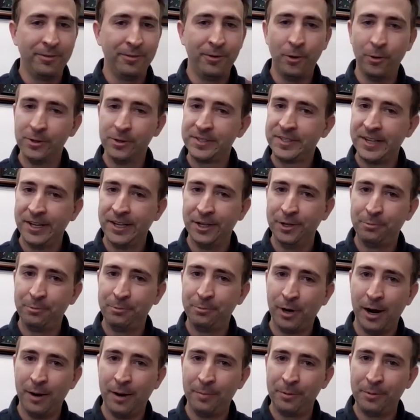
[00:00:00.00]
wholesaled
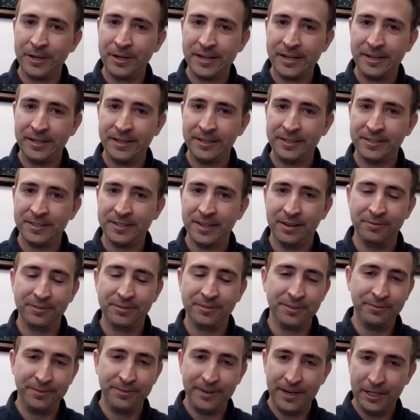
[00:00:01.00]
properties, I've
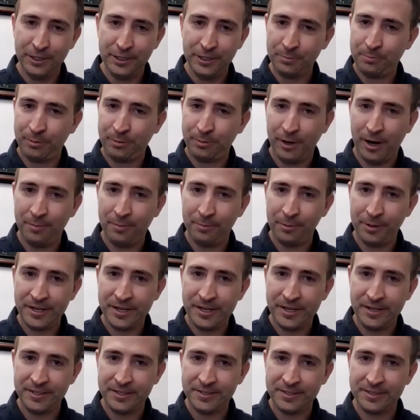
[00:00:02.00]
developed
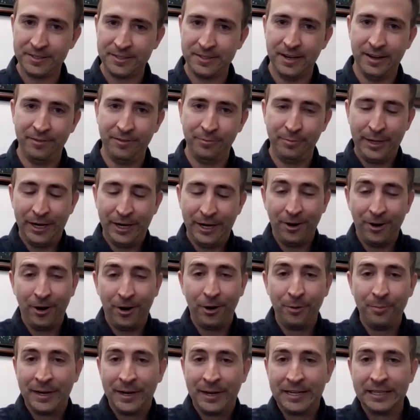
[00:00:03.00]
properties, I've been a
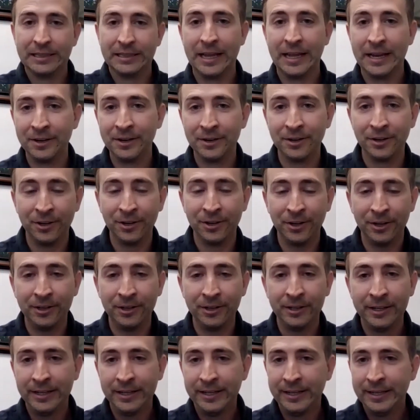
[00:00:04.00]
hard money lender,
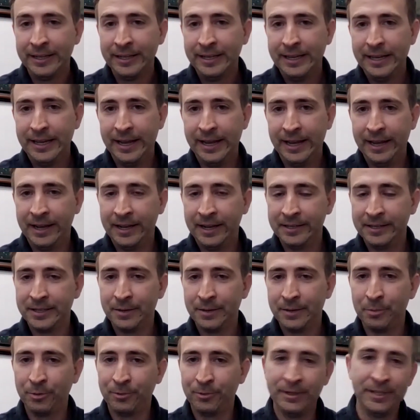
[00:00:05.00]
and
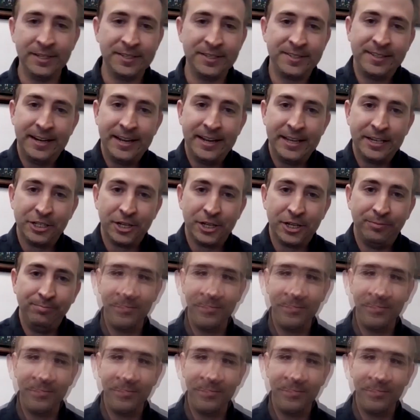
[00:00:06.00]
I'm a real estate agent.